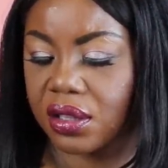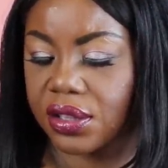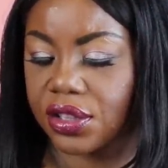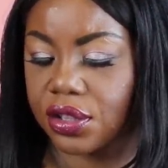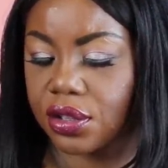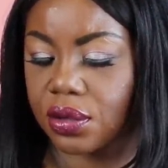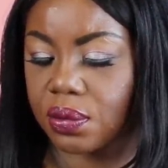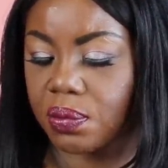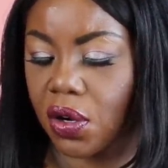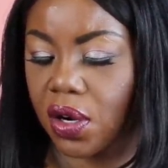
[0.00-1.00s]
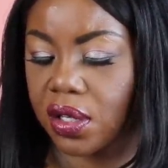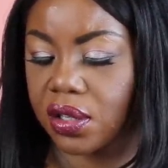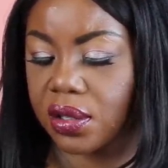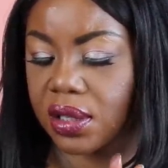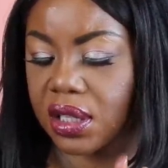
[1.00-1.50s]

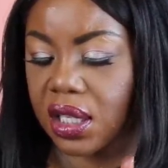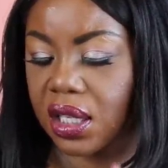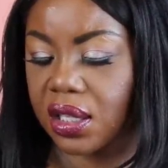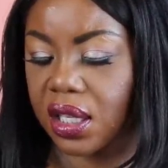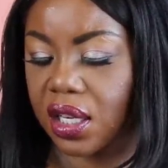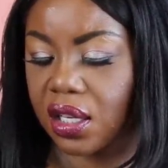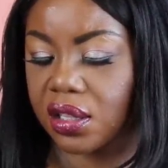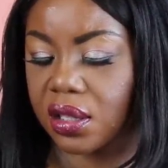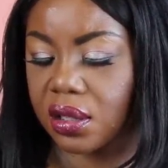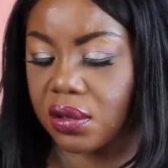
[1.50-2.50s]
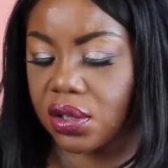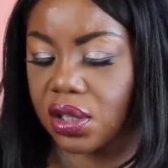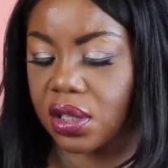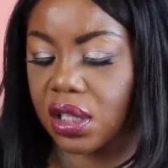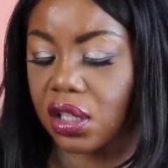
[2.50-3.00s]
Smart Skin Care
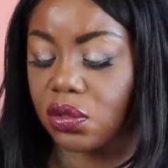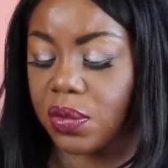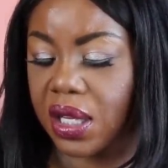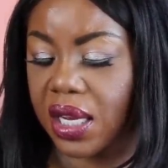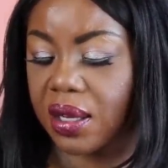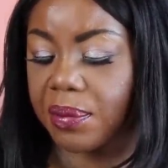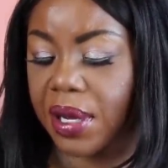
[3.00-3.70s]
Solutions Illuminating